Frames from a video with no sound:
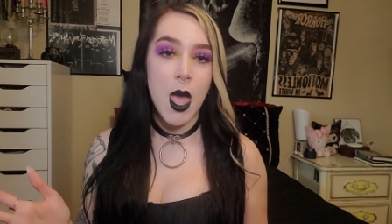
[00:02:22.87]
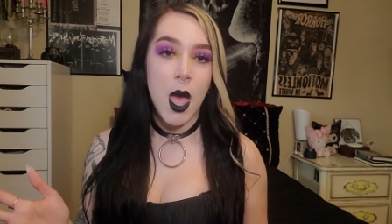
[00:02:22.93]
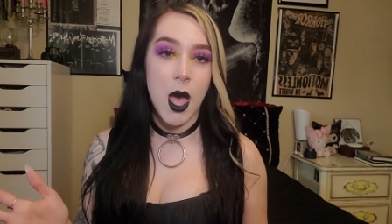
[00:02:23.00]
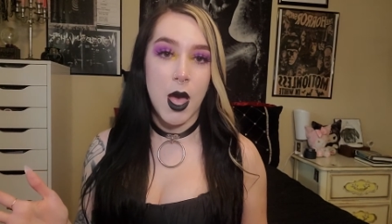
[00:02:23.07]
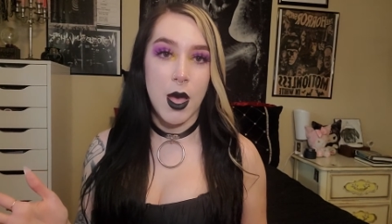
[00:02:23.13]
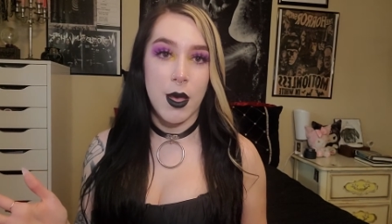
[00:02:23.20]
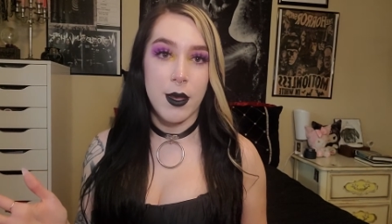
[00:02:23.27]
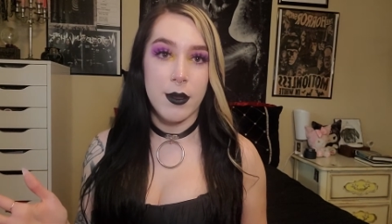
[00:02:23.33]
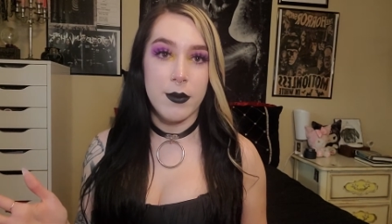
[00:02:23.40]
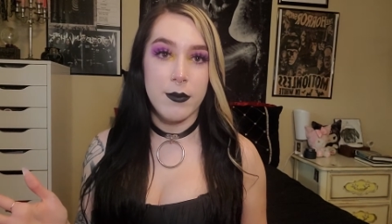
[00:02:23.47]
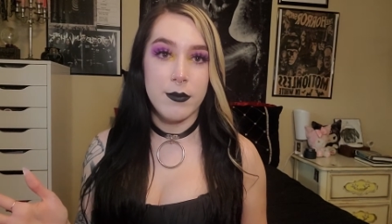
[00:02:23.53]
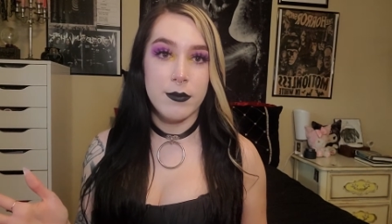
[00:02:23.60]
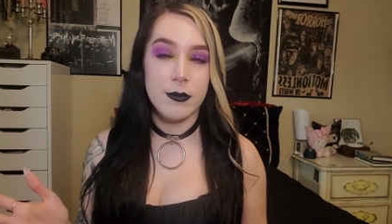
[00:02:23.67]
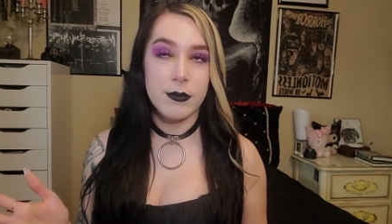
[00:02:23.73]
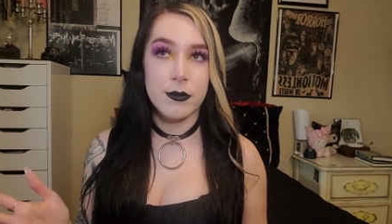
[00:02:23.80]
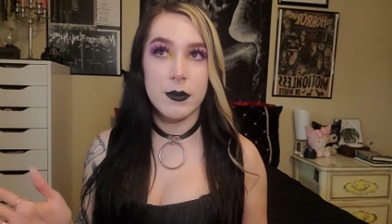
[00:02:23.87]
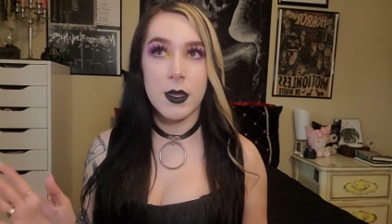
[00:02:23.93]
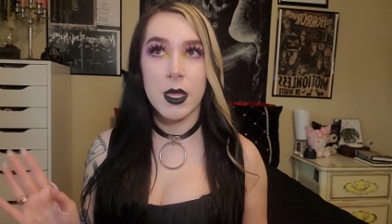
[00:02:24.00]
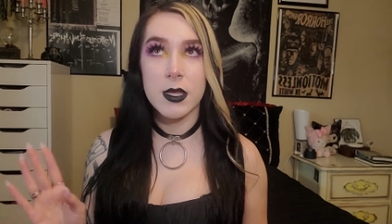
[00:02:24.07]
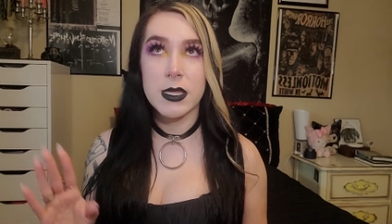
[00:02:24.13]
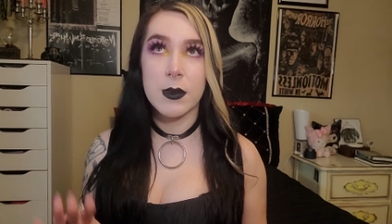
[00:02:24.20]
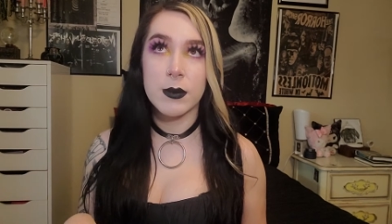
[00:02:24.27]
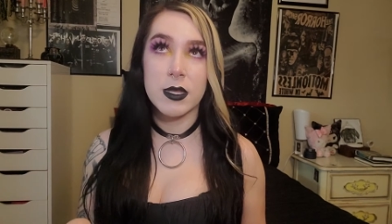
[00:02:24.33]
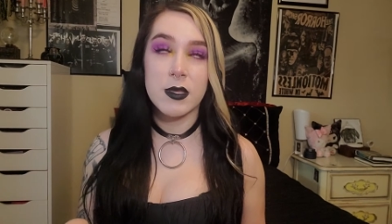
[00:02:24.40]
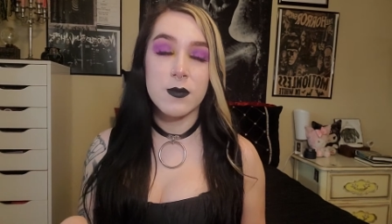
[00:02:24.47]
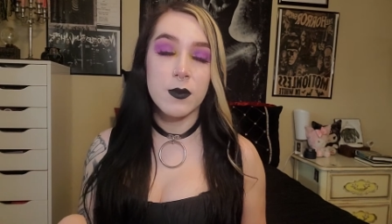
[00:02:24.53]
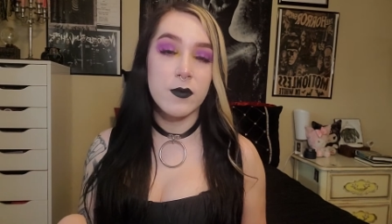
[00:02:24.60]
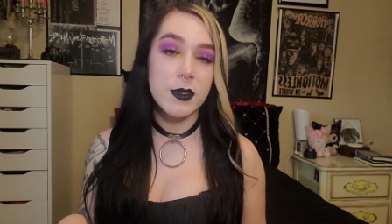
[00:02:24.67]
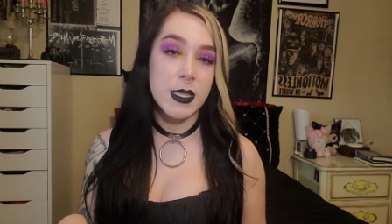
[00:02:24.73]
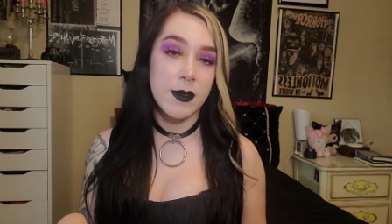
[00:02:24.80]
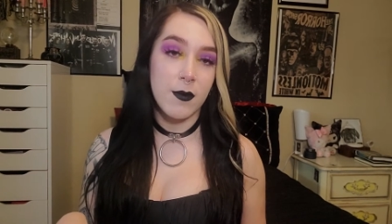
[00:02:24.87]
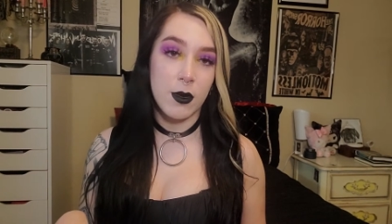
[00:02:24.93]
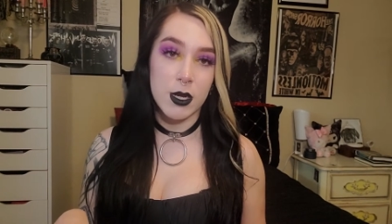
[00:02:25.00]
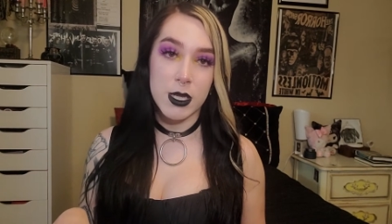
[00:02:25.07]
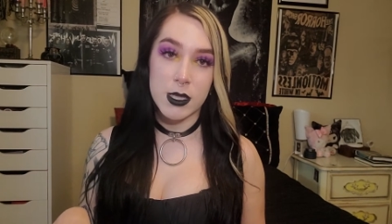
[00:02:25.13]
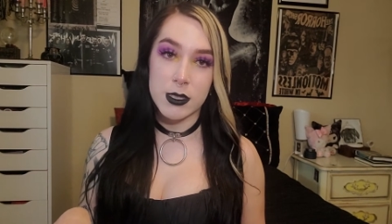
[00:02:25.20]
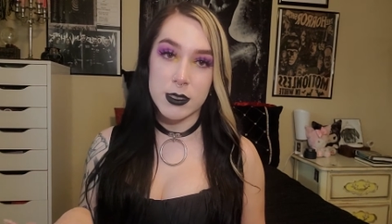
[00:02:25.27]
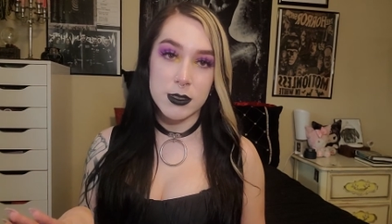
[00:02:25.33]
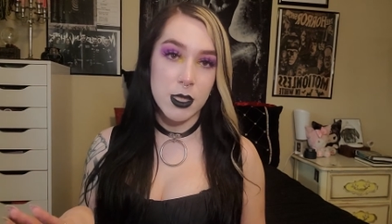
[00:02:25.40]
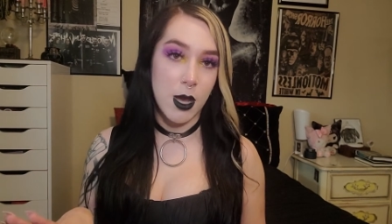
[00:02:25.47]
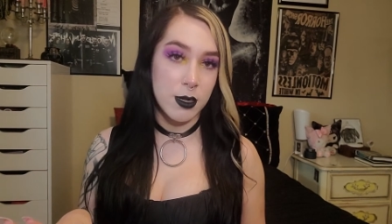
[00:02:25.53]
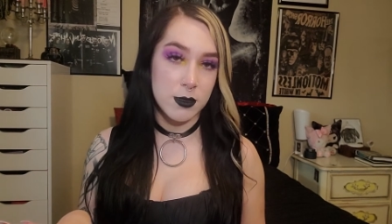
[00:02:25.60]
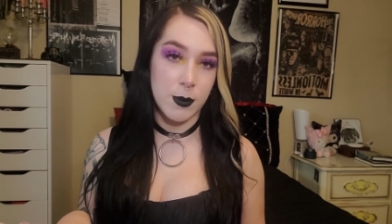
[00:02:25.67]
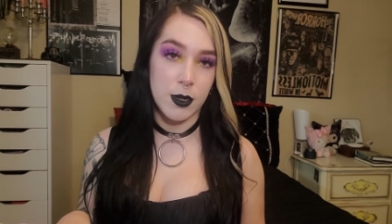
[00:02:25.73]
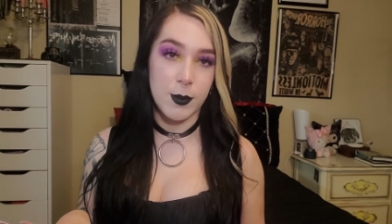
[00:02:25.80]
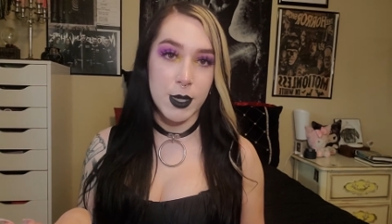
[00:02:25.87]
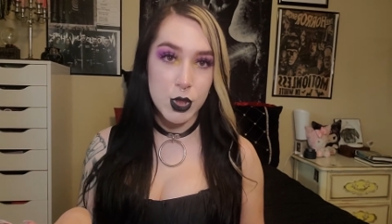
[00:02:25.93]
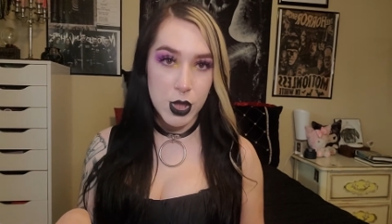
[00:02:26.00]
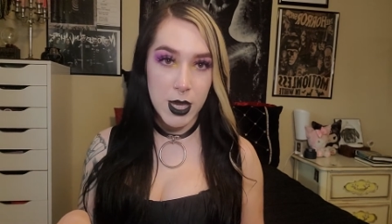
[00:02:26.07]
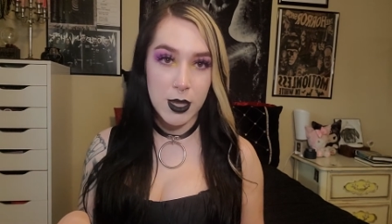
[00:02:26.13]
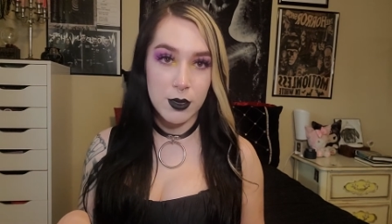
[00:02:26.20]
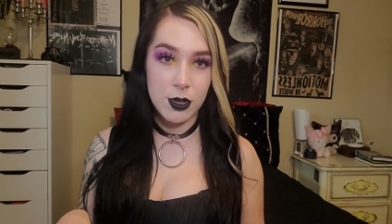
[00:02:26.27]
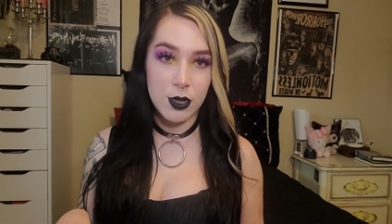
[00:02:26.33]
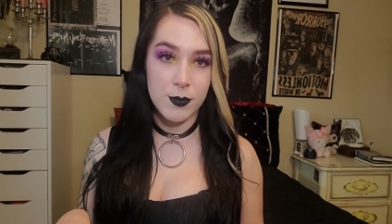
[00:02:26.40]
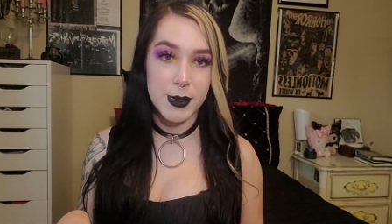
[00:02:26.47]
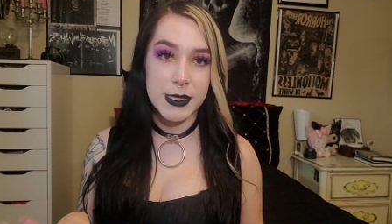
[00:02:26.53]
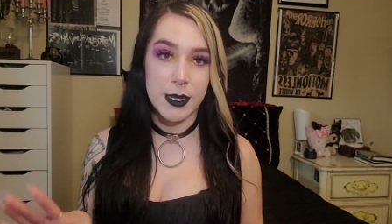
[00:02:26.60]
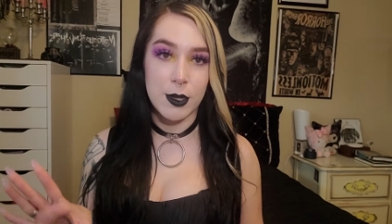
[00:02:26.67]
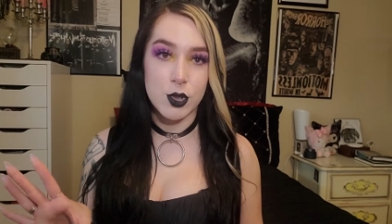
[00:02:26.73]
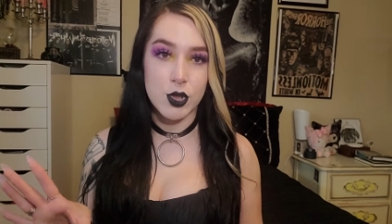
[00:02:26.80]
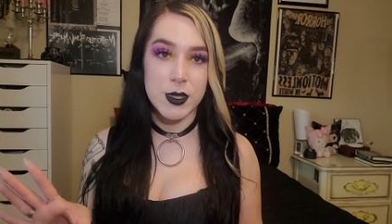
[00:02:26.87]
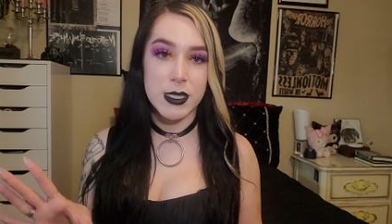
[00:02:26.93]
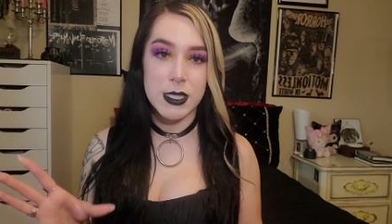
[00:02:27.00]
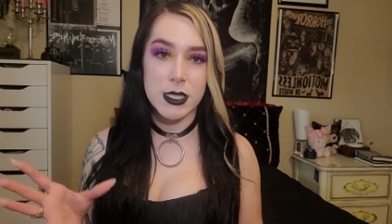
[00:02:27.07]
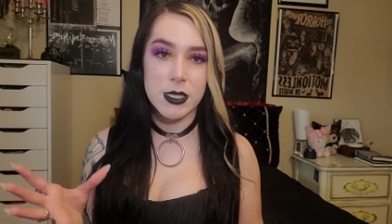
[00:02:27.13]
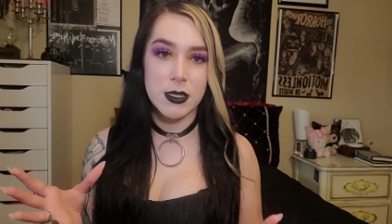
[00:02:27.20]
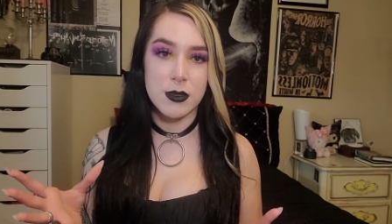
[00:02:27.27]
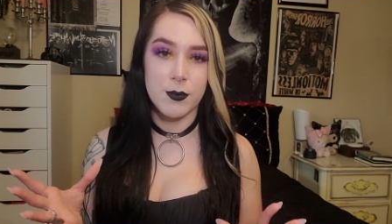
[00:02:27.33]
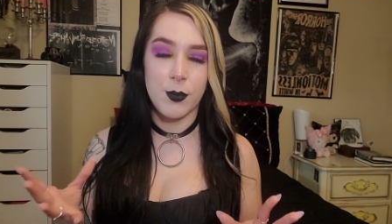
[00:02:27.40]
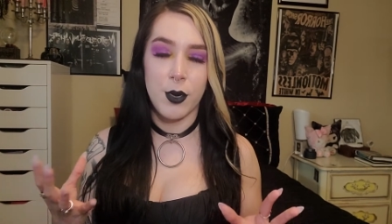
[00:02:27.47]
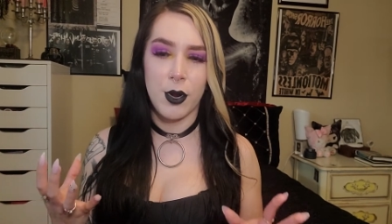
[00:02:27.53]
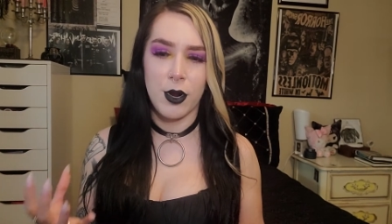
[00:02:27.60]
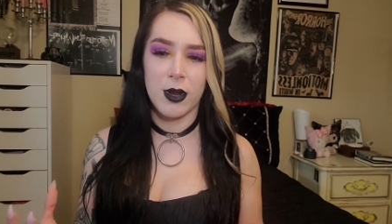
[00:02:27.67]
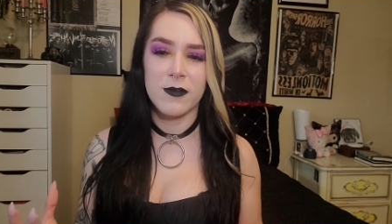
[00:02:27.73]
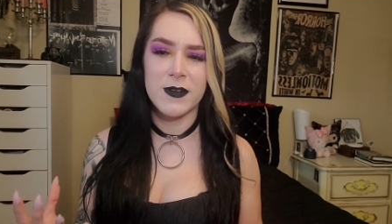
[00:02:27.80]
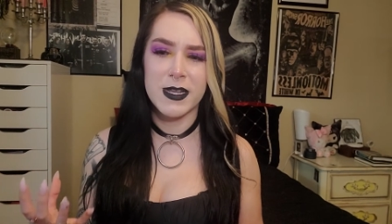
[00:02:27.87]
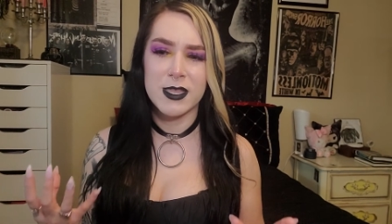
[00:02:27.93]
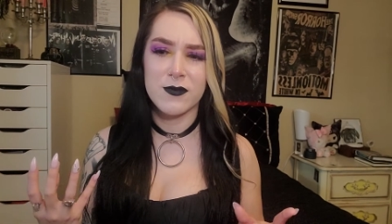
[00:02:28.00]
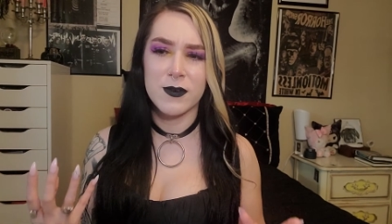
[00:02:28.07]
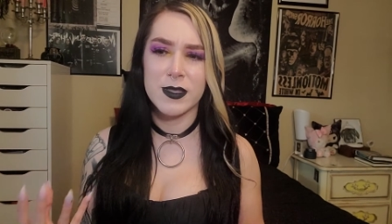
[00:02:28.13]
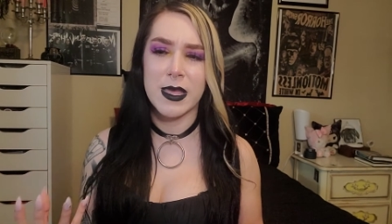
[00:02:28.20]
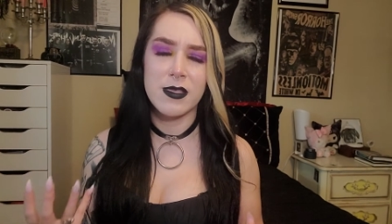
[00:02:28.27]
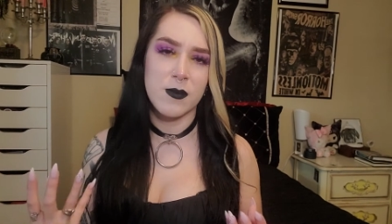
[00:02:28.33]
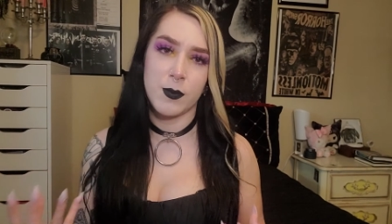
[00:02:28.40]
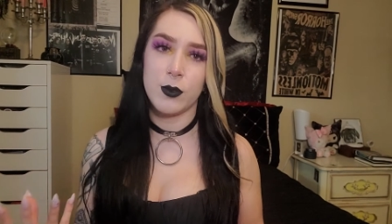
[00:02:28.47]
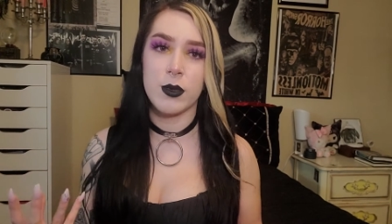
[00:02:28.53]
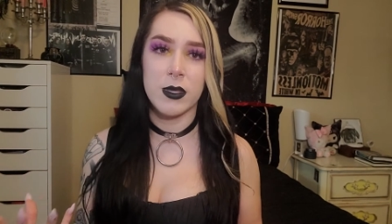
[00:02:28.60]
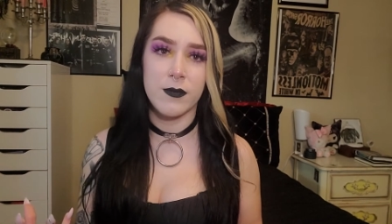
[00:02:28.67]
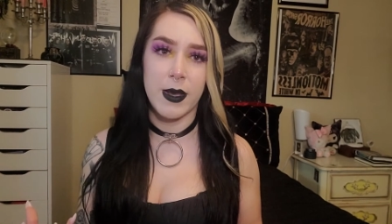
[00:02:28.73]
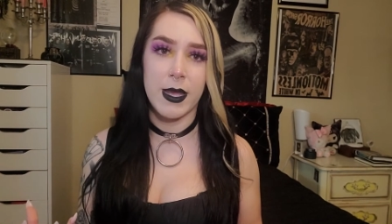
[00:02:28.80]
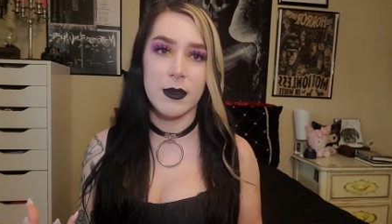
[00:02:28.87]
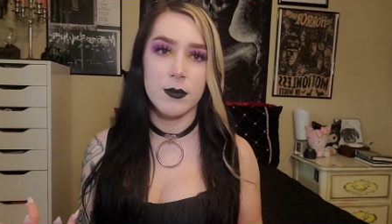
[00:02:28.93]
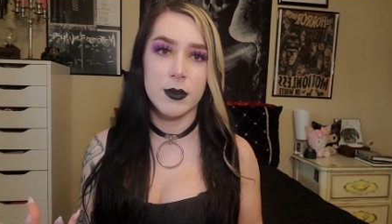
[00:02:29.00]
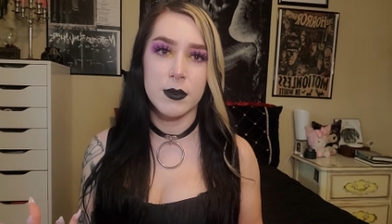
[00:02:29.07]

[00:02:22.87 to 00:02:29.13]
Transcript: um, some of these movies I've already talked about on my channel, but they're just perfect for that spooky vibe.